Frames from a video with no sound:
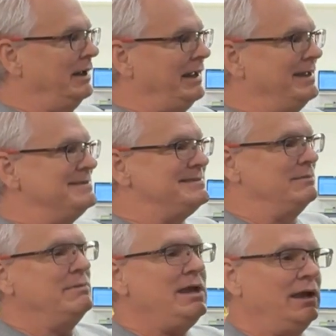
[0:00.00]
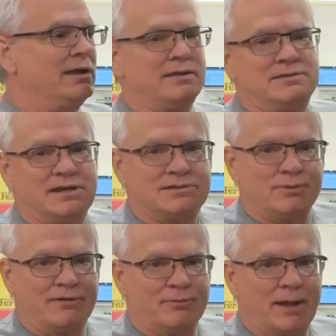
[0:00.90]
And to me, nothing takes
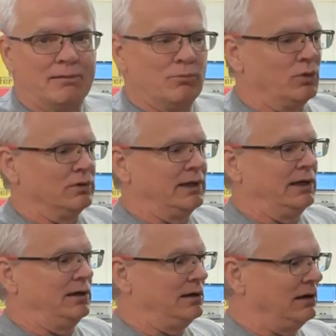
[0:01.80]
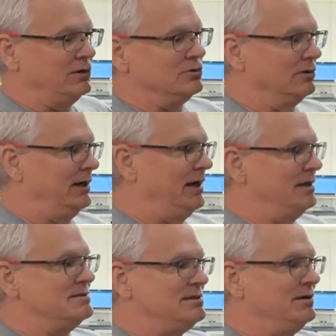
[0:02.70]
away from that more than a dirty
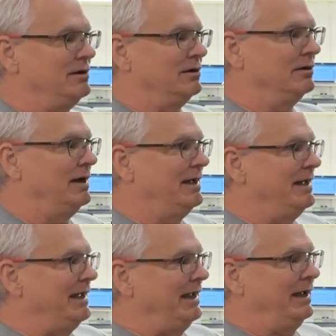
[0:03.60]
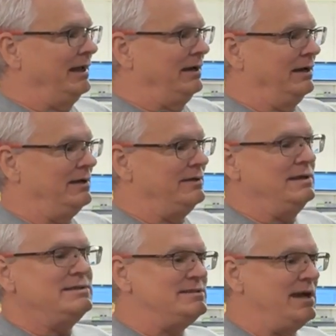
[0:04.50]
interior. And
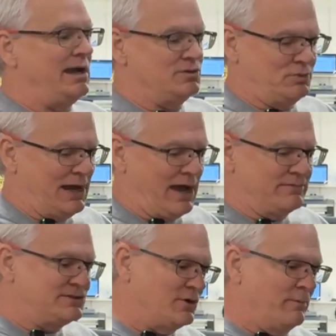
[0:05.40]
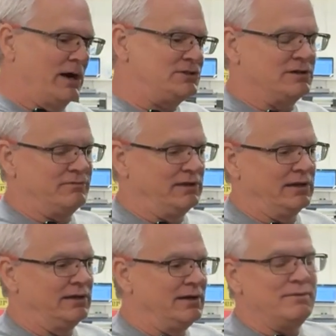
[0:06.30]
these days we have so much of
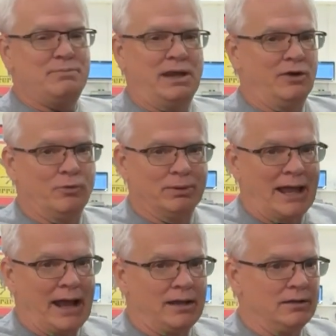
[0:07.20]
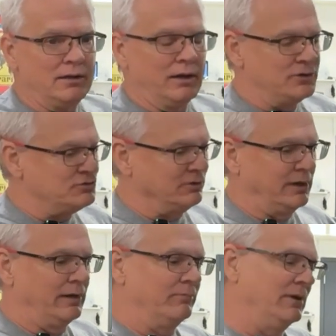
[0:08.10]
the piano black
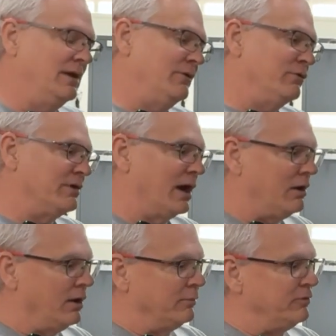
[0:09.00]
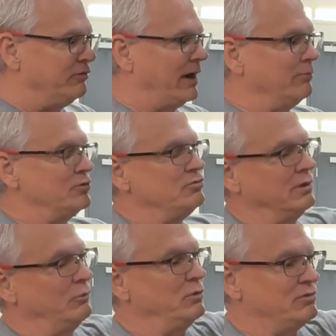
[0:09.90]
trim, we've got carbon fiber
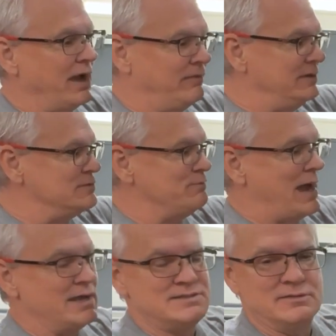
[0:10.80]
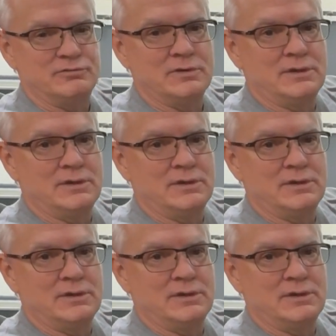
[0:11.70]
trim, we've got these massive